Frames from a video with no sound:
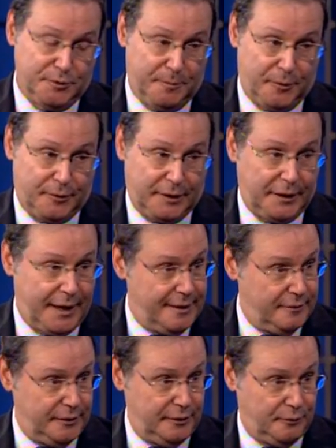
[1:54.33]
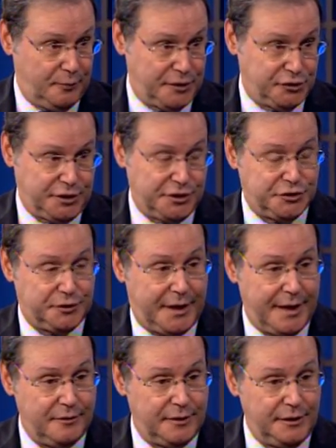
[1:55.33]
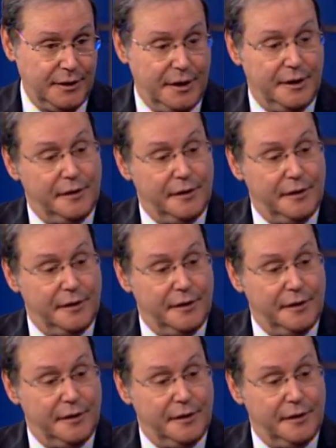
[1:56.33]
to Bergen County or Westchester County,